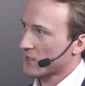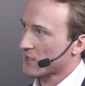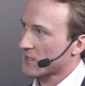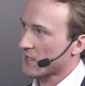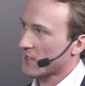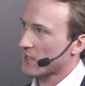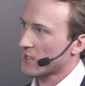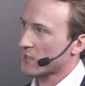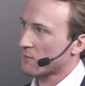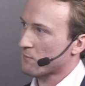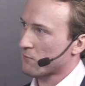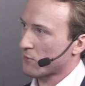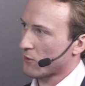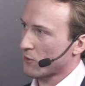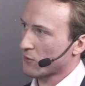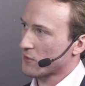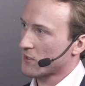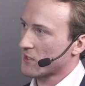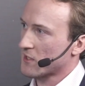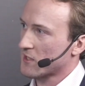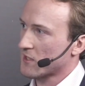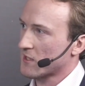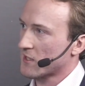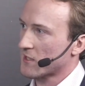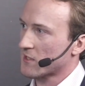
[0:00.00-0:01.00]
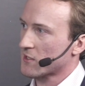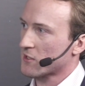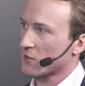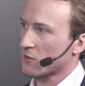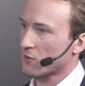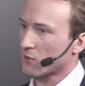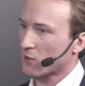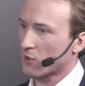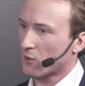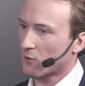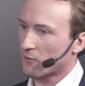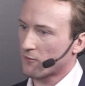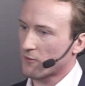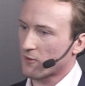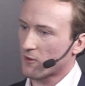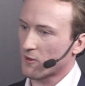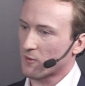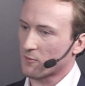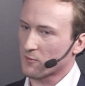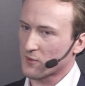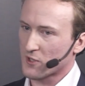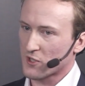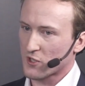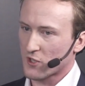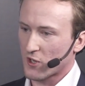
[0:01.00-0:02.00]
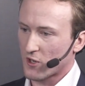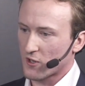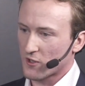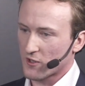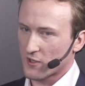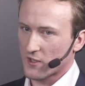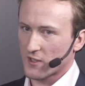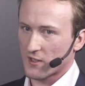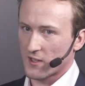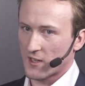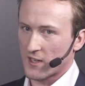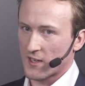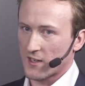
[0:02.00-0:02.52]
sales process is to go from start